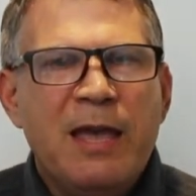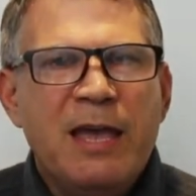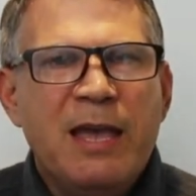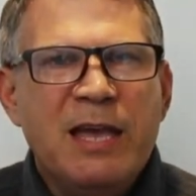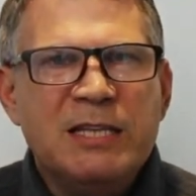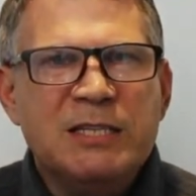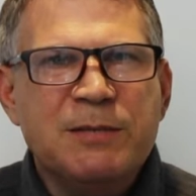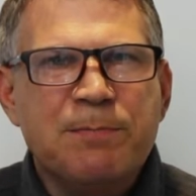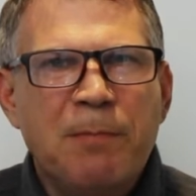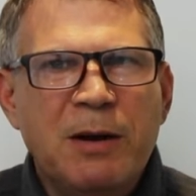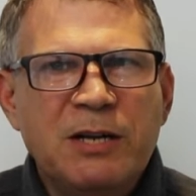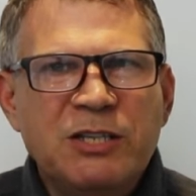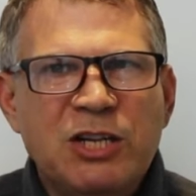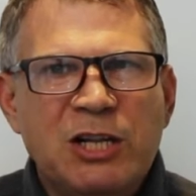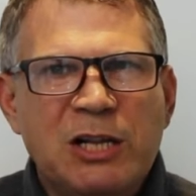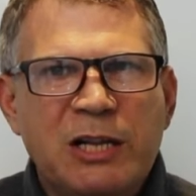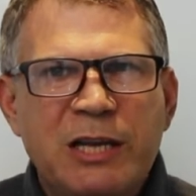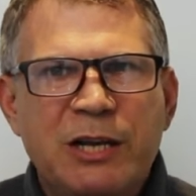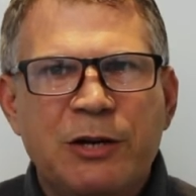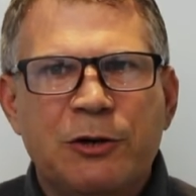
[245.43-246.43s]
It's much
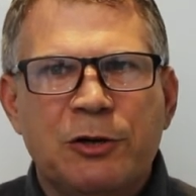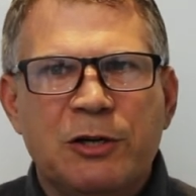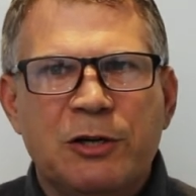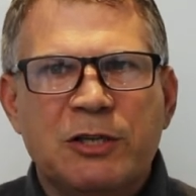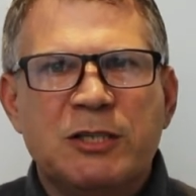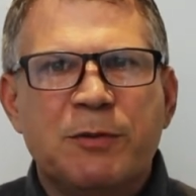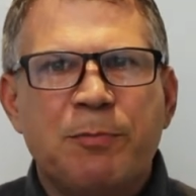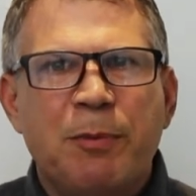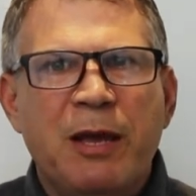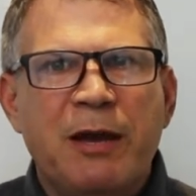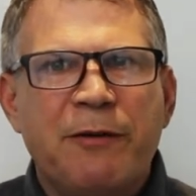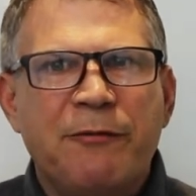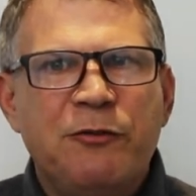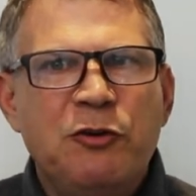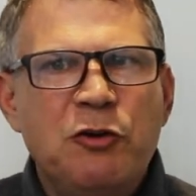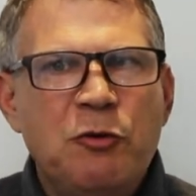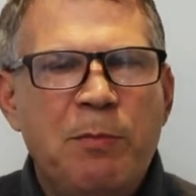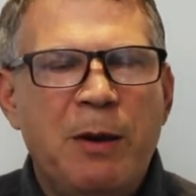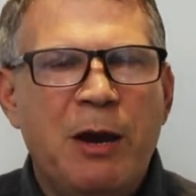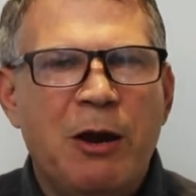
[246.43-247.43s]
cleaner to display a
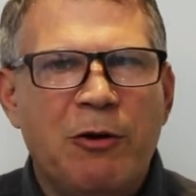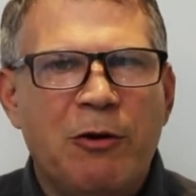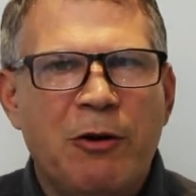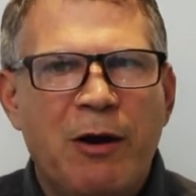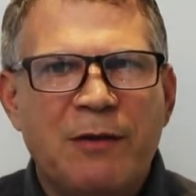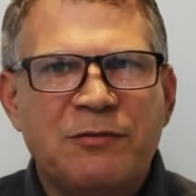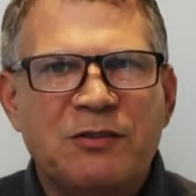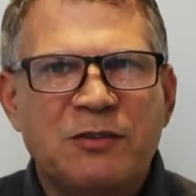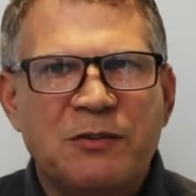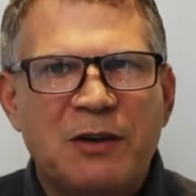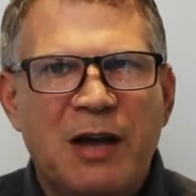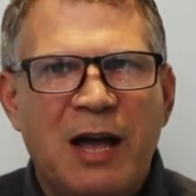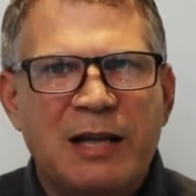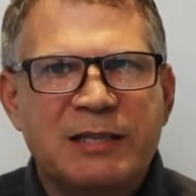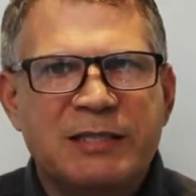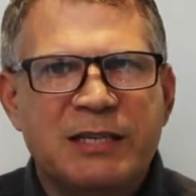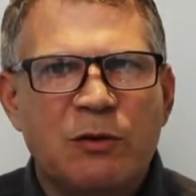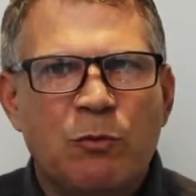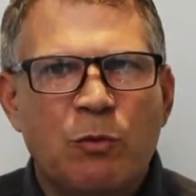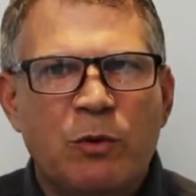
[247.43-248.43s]
few paragraphs of
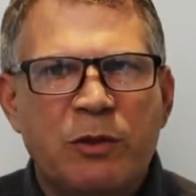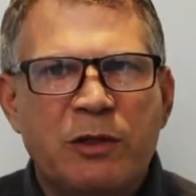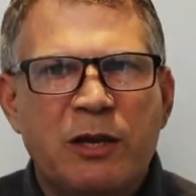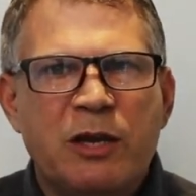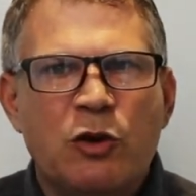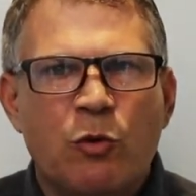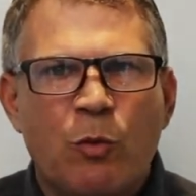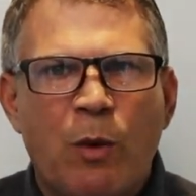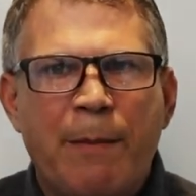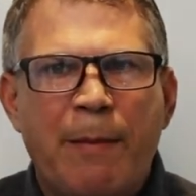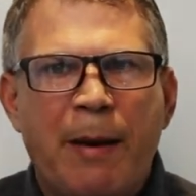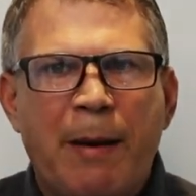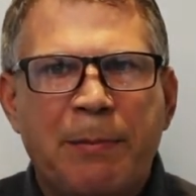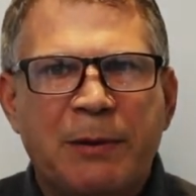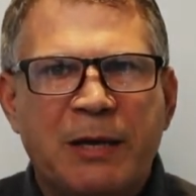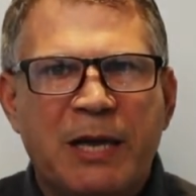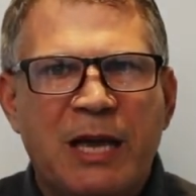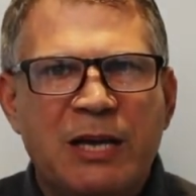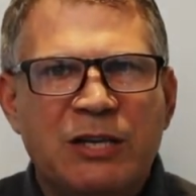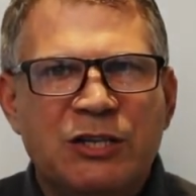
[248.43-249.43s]
content within your web
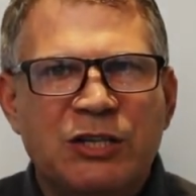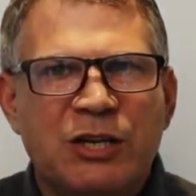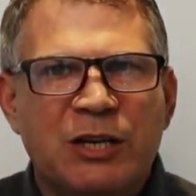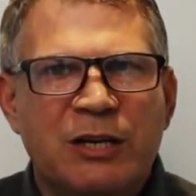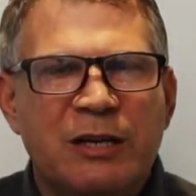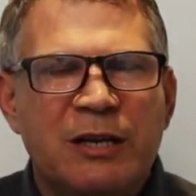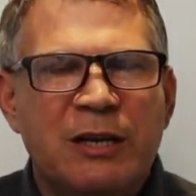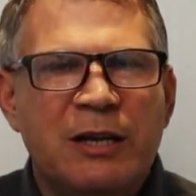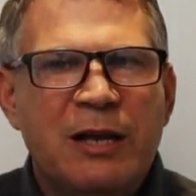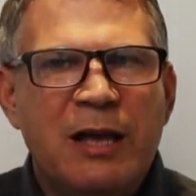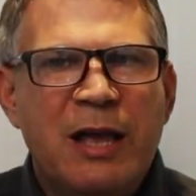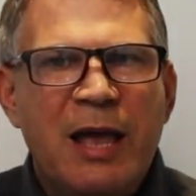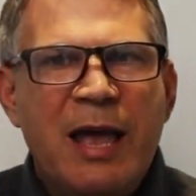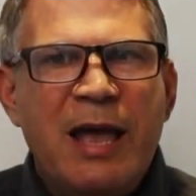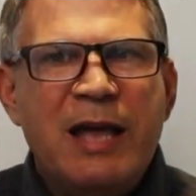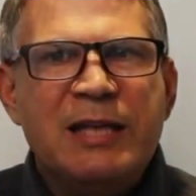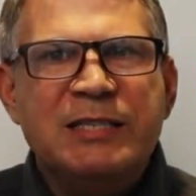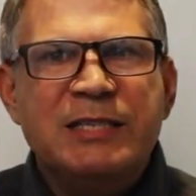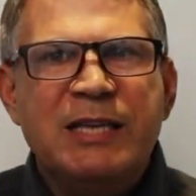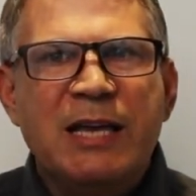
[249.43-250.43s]
application
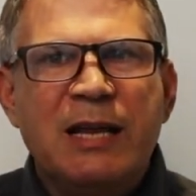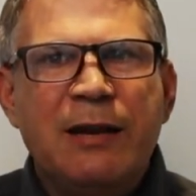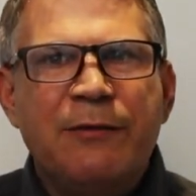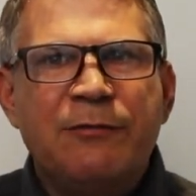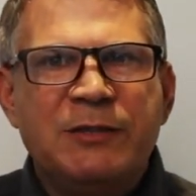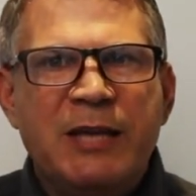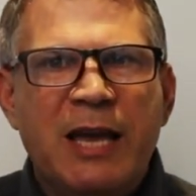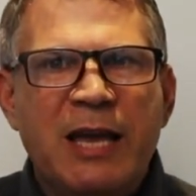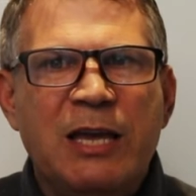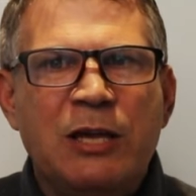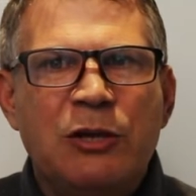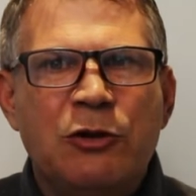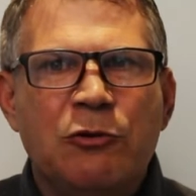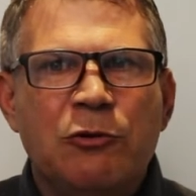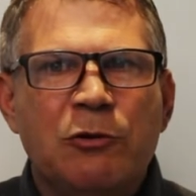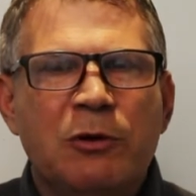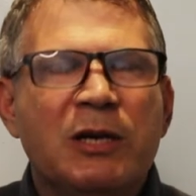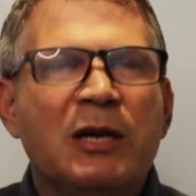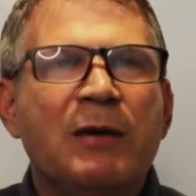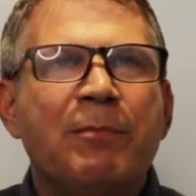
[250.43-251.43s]
instead of taking
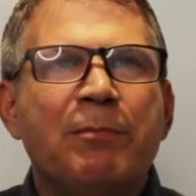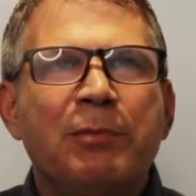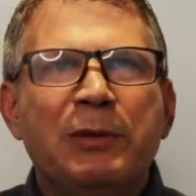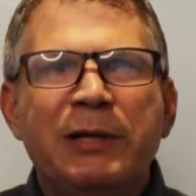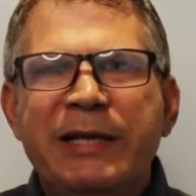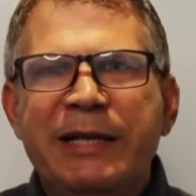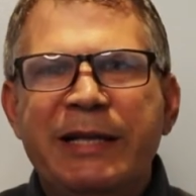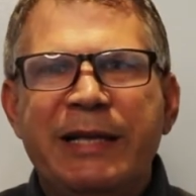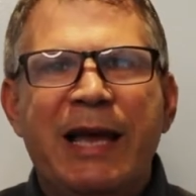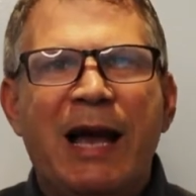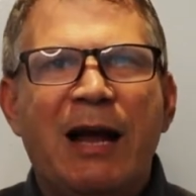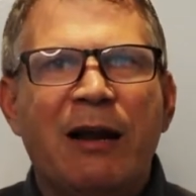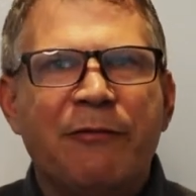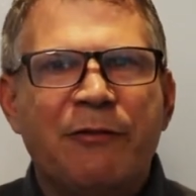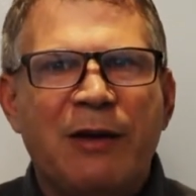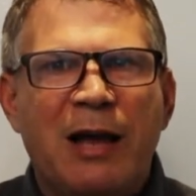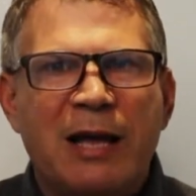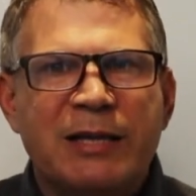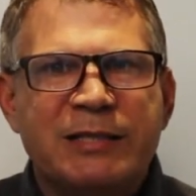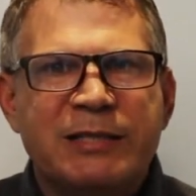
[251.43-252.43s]
you completely out of
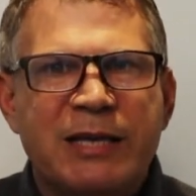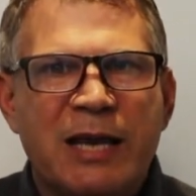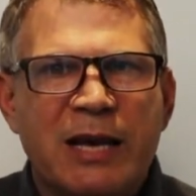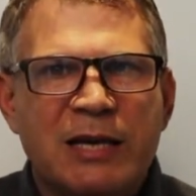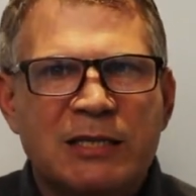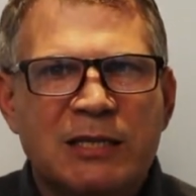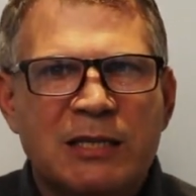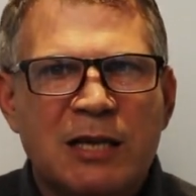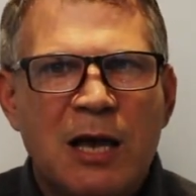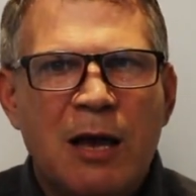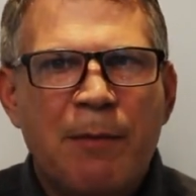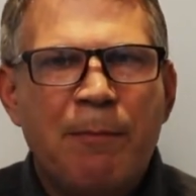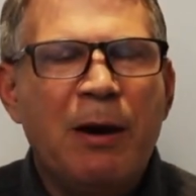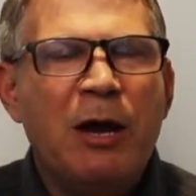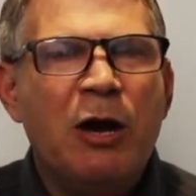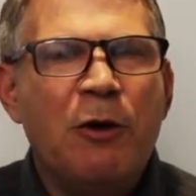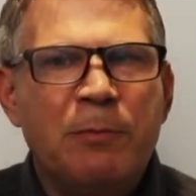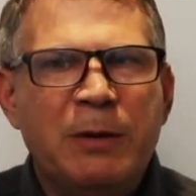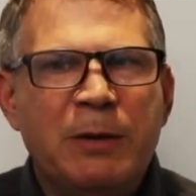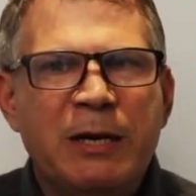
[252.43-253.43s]
context by
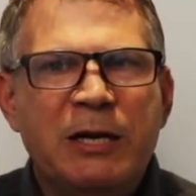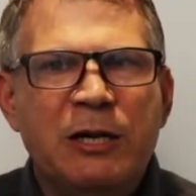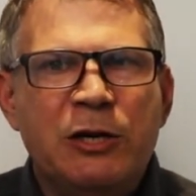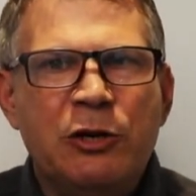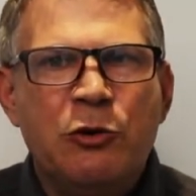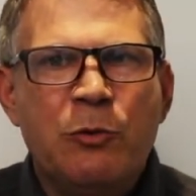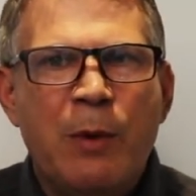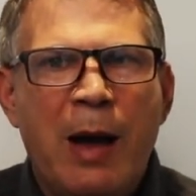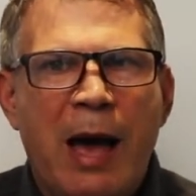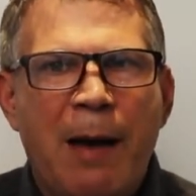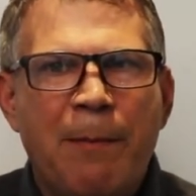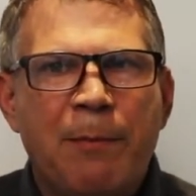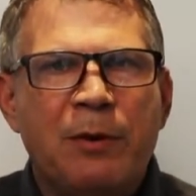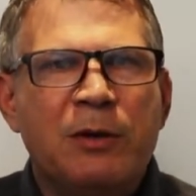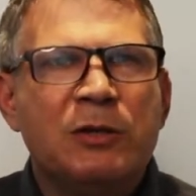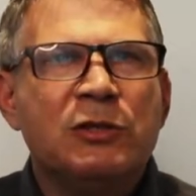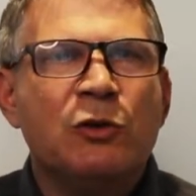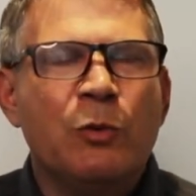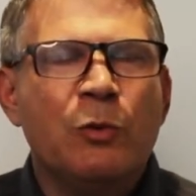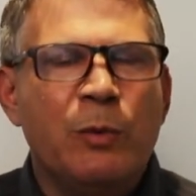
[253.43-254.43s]
opening a new app
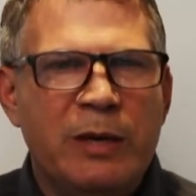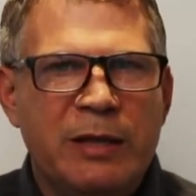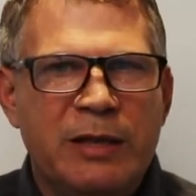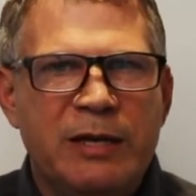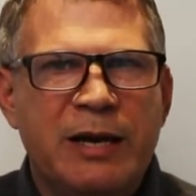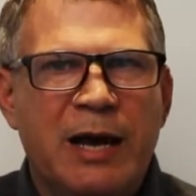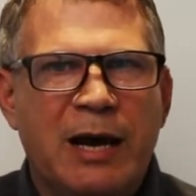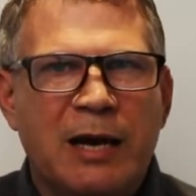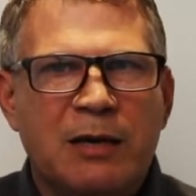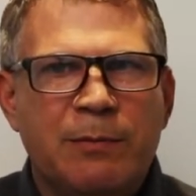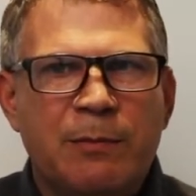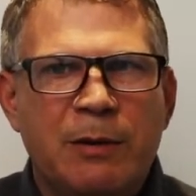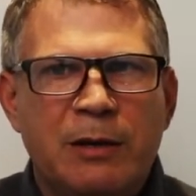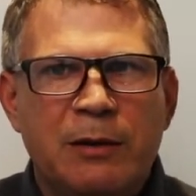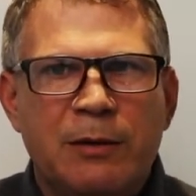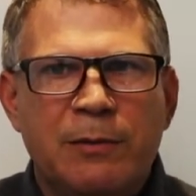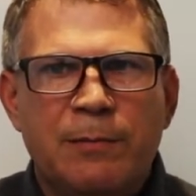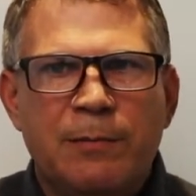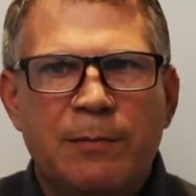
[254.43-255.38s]
to read the document.